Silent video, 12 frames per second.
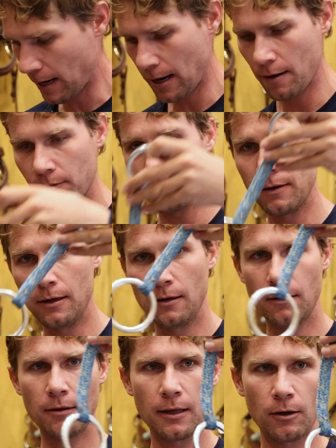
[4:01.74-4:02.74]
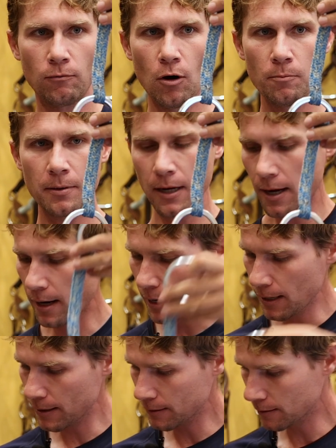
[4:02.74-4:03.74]
have thick rope
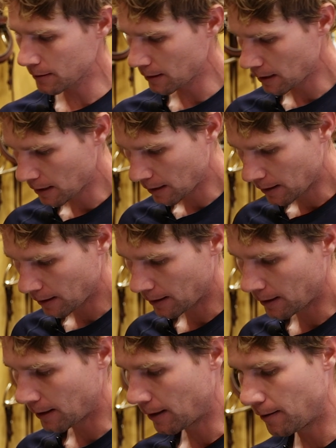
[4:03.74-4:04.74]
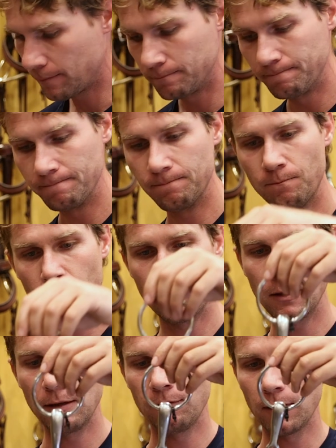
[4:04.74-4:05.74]
guys,
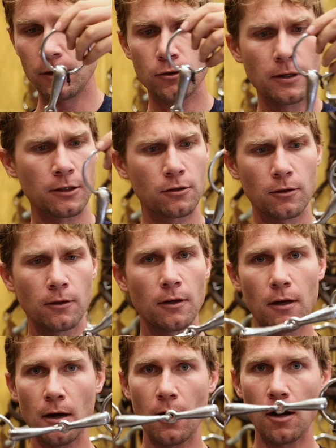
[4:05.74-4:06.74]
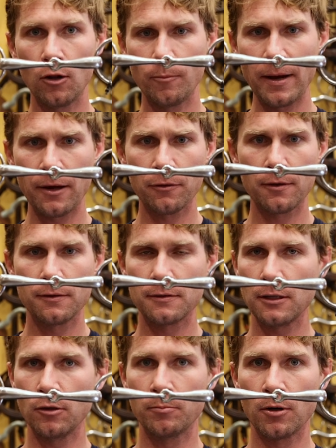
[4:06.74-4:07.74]
very traditional hollow mouth,
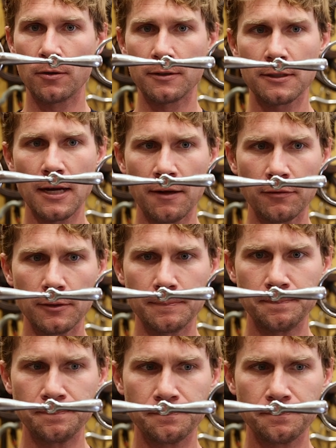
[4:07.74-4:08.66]
single broken snaffle.